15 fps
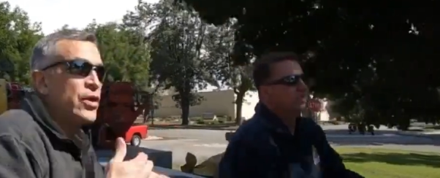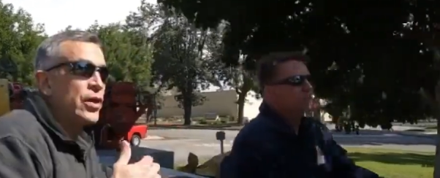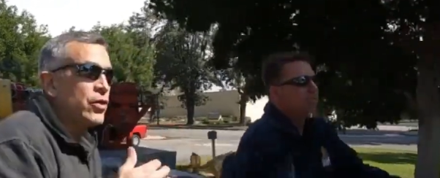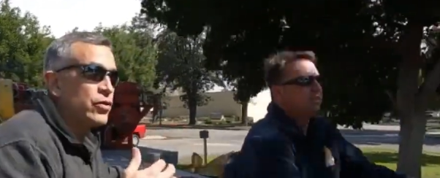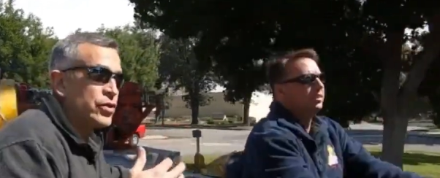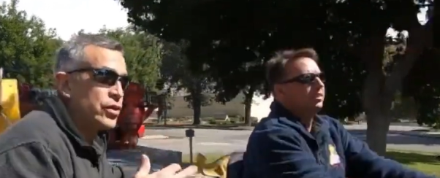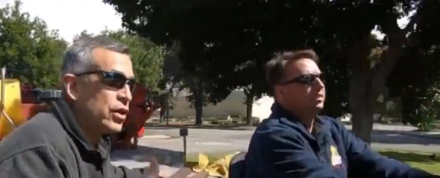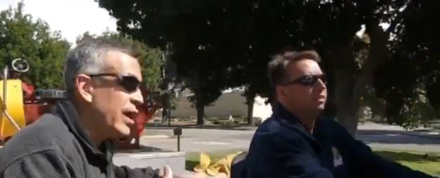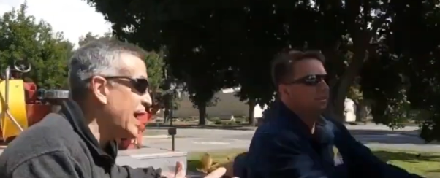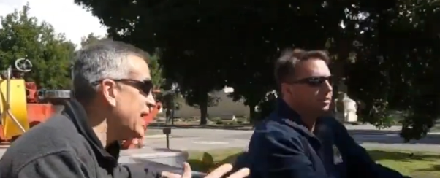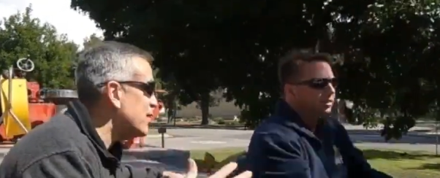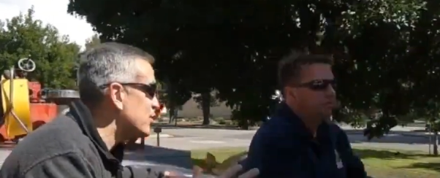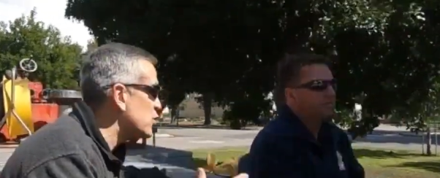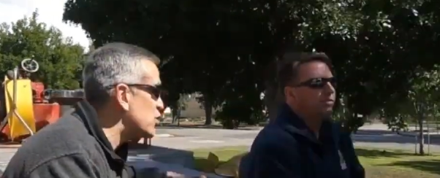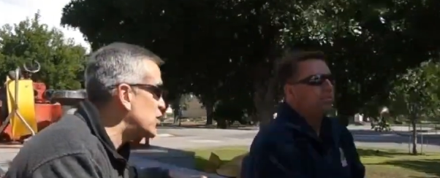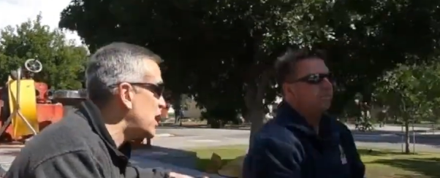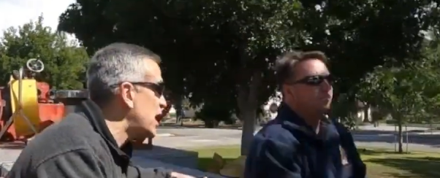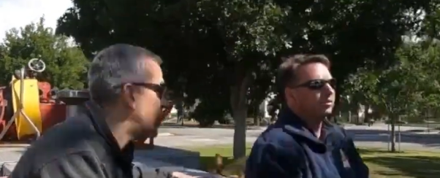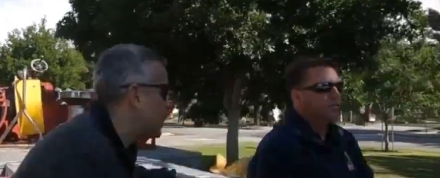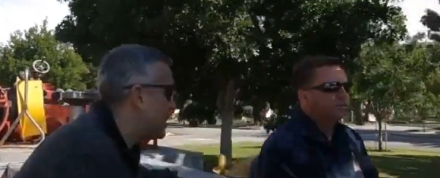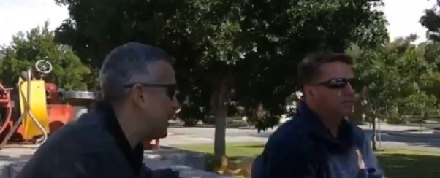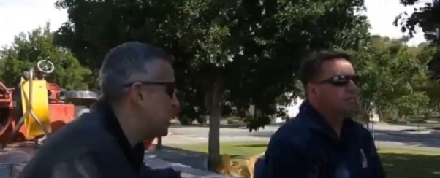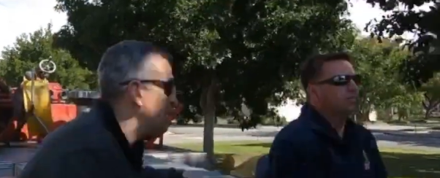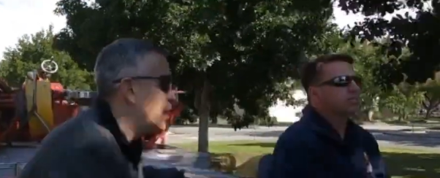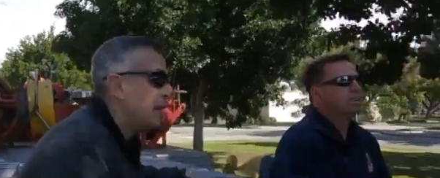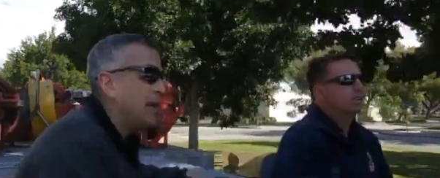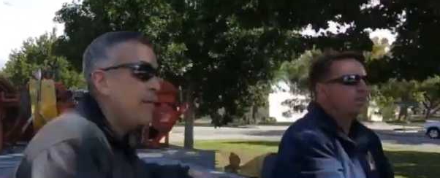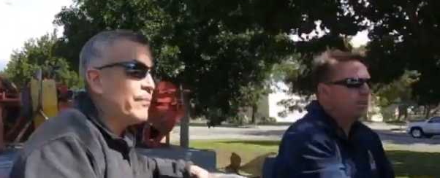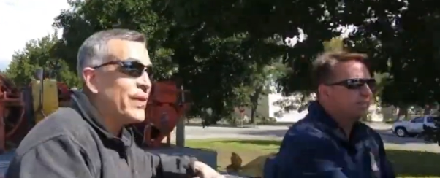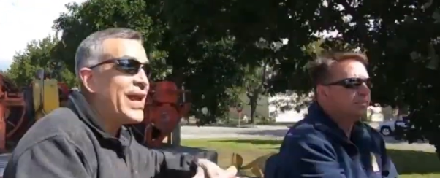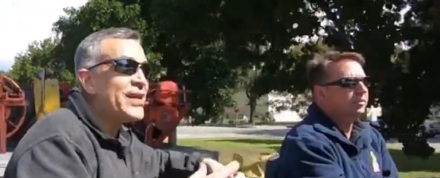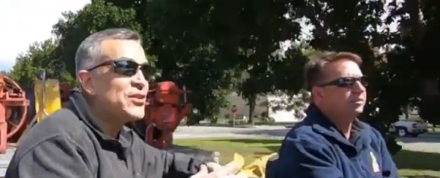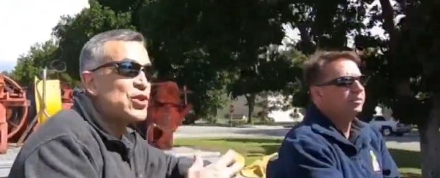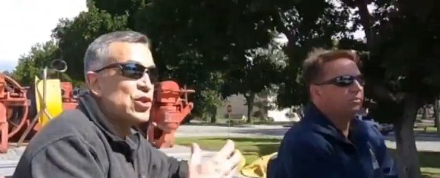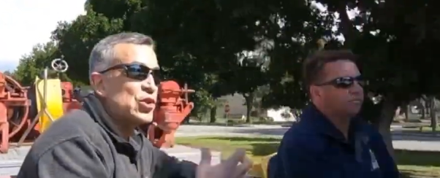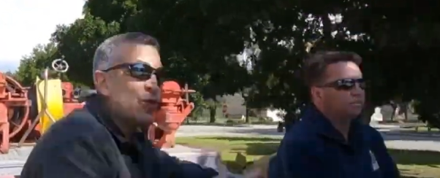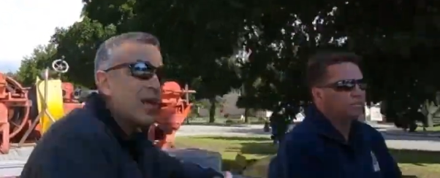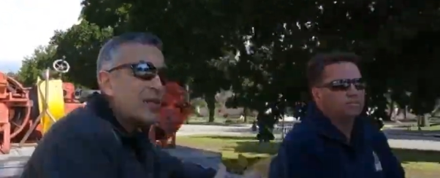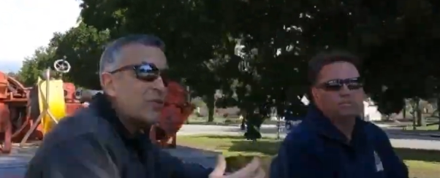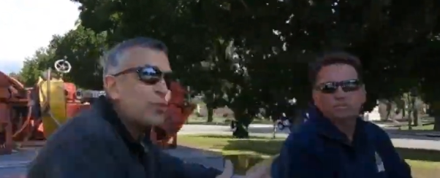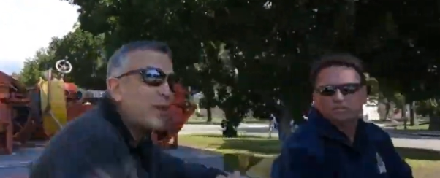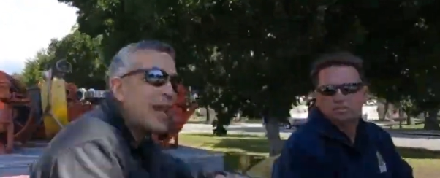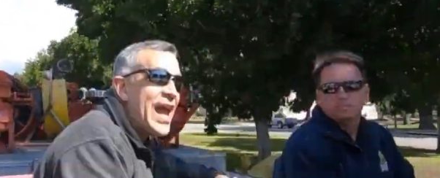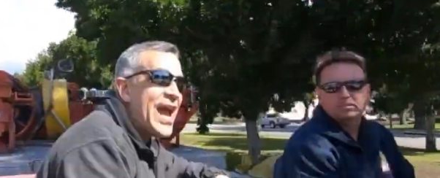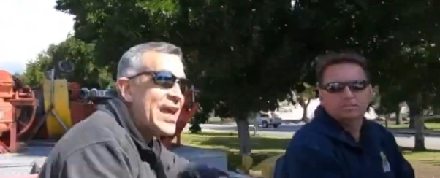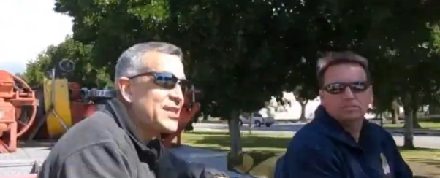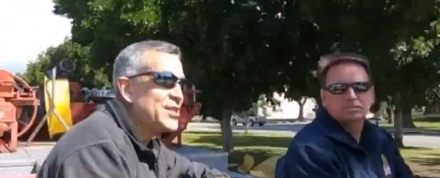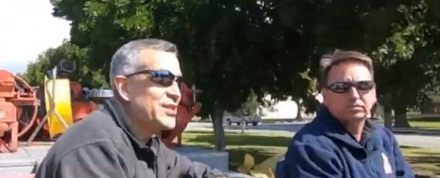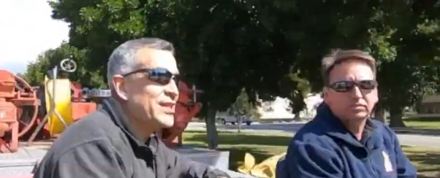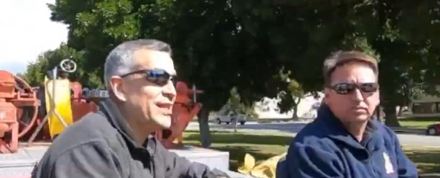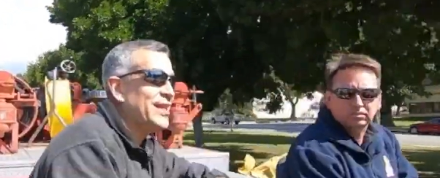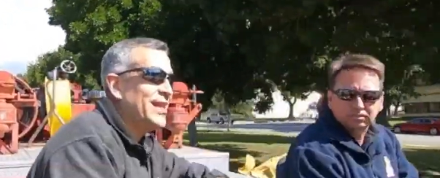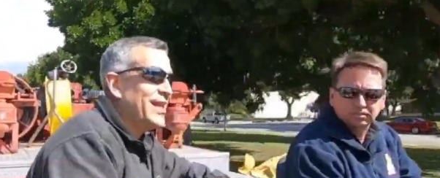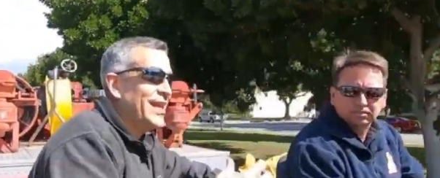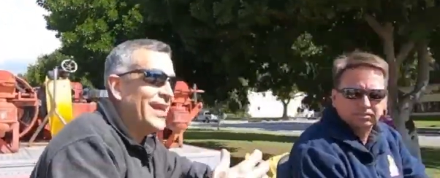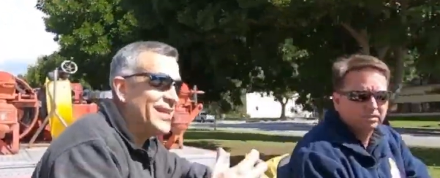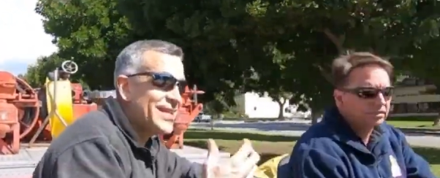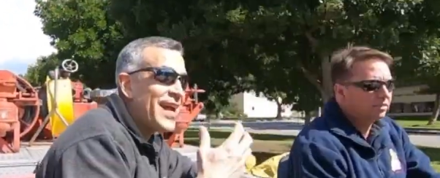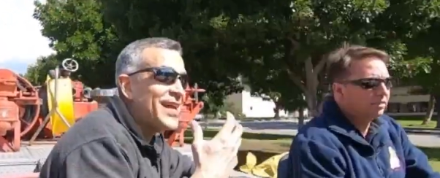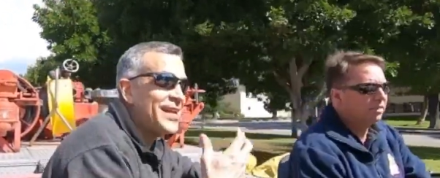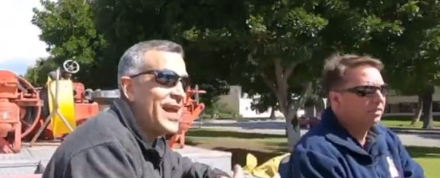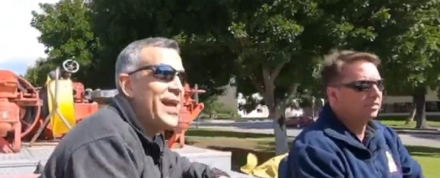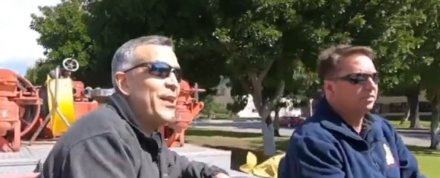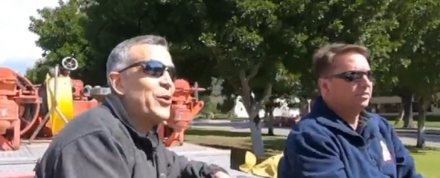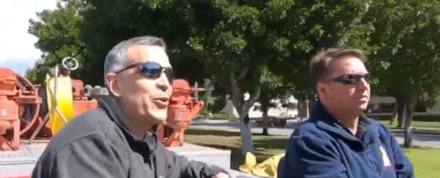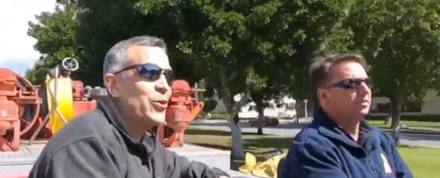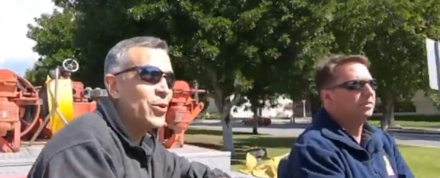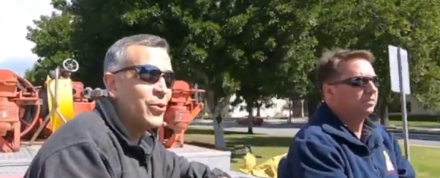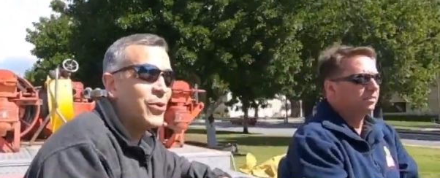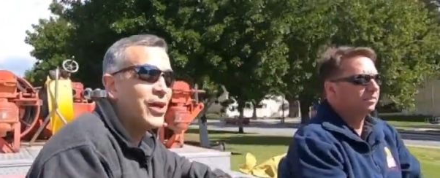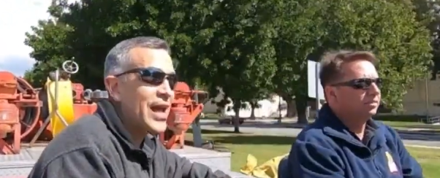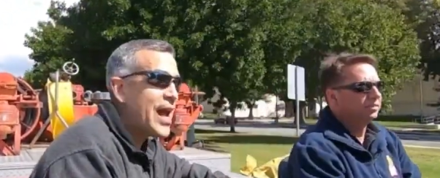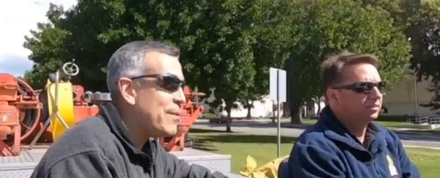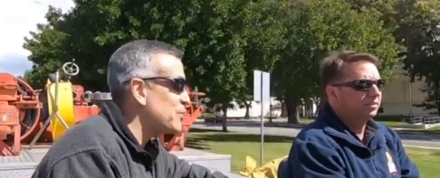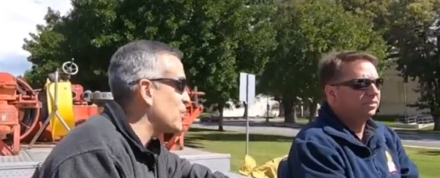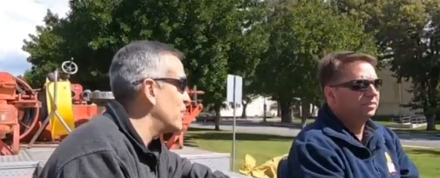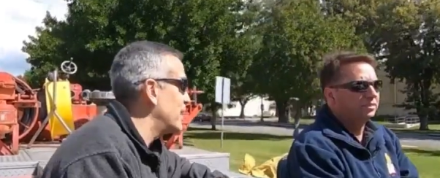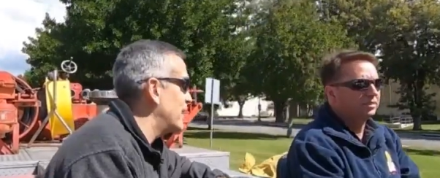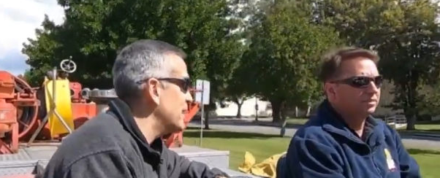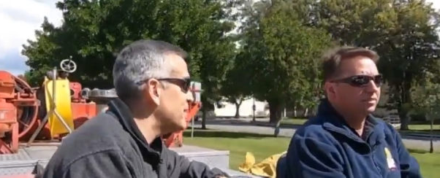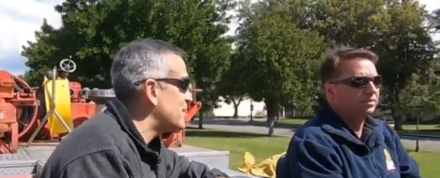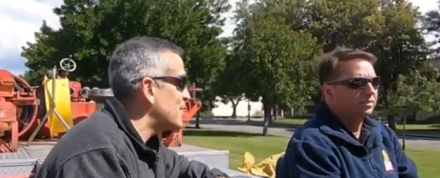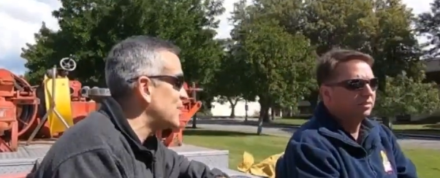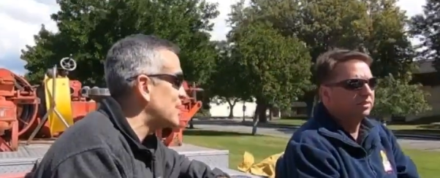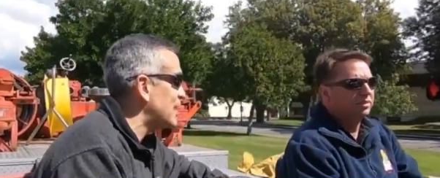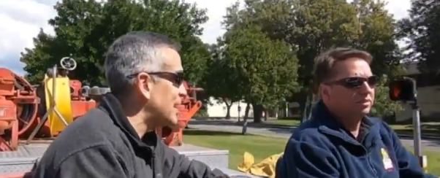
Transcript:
Speaker 1: their, their hands are shaking, that stress reaction is identical to what happened on the incident scene.